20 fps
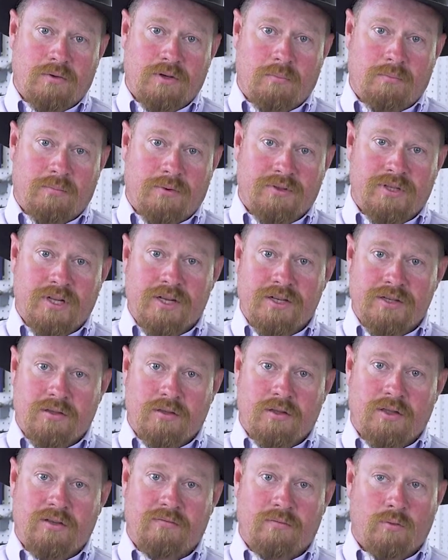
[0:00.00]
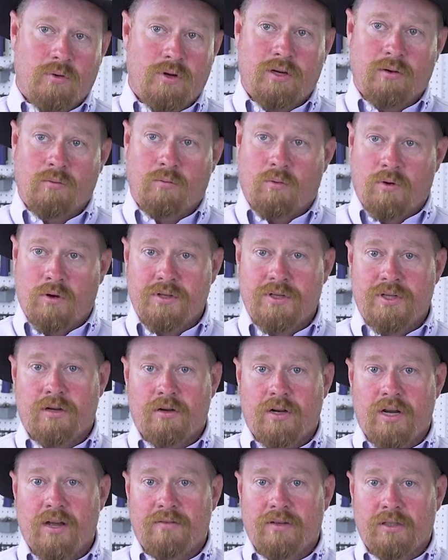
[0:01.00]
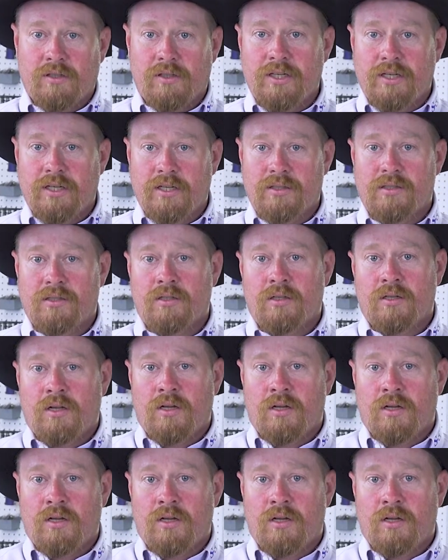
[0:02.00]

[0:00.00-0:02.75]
you're potentially voiding a warranty or having leaks.